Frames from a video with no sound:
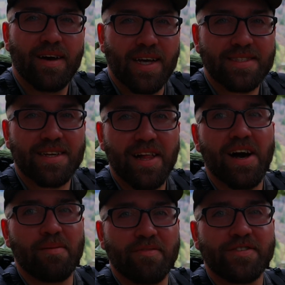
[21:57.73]
That's a
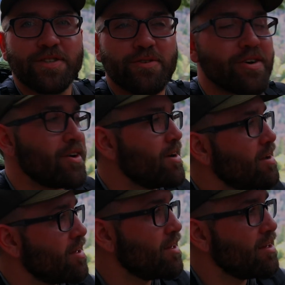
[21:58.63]
climb for sure.
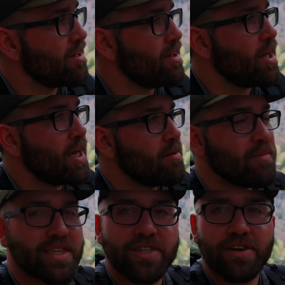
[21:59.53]

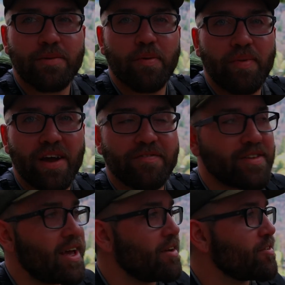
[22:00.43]
Make sure you're prepared for
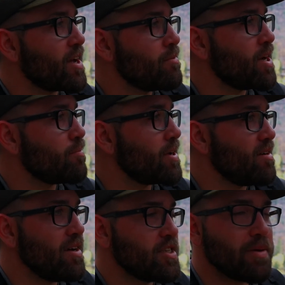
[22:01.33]
that if you're coming up
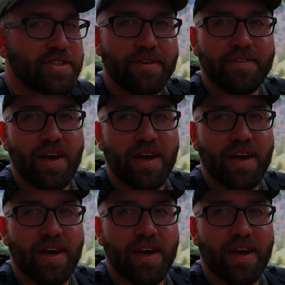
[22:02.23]
here, especially if